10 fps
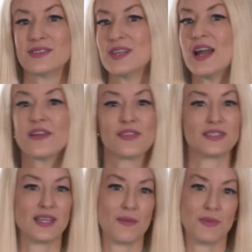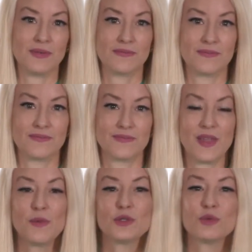None of this happened.
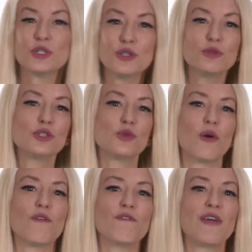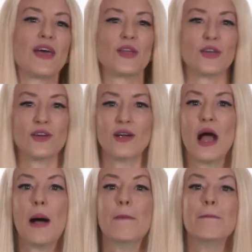It was reduced to a failure,
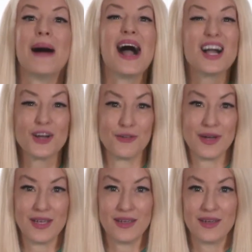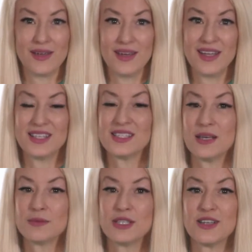a mockery, and the
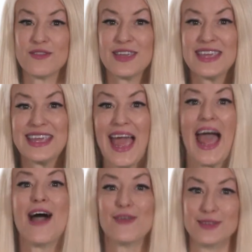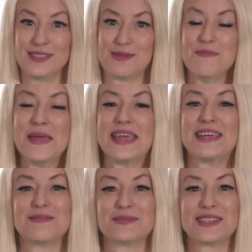subject of countless
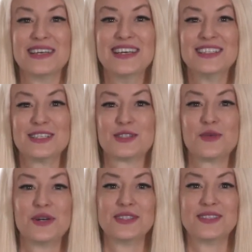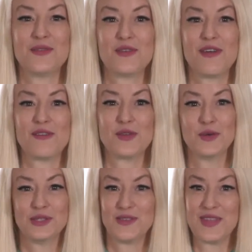memes. Just 275
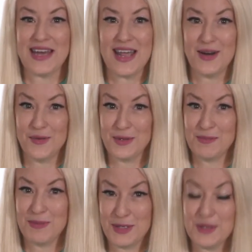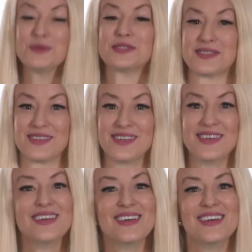units of the Nano were produced
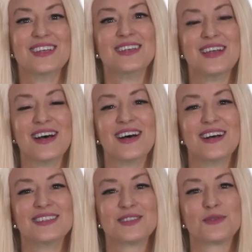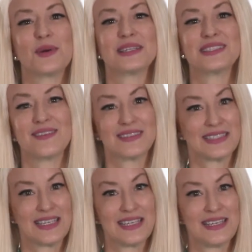in
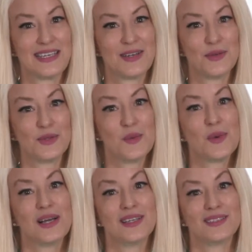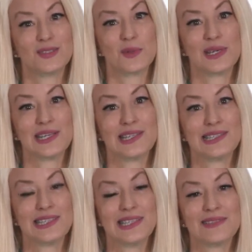2017, and only one in
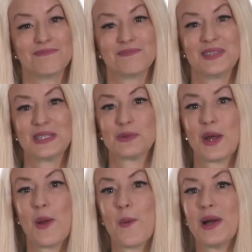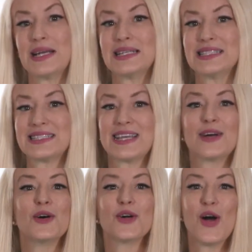2018. That's right, one
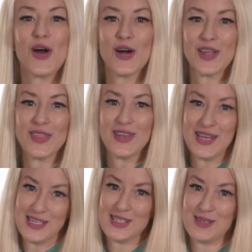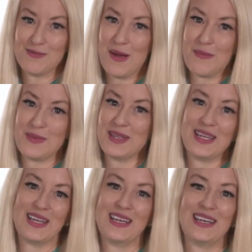single car in the nation
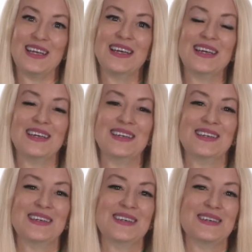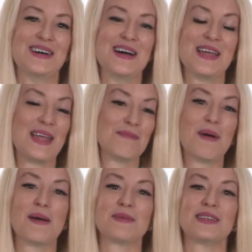populated, in a
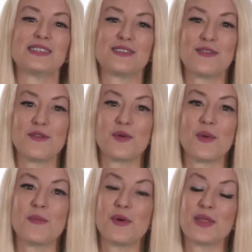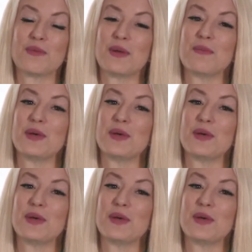population of over 1.3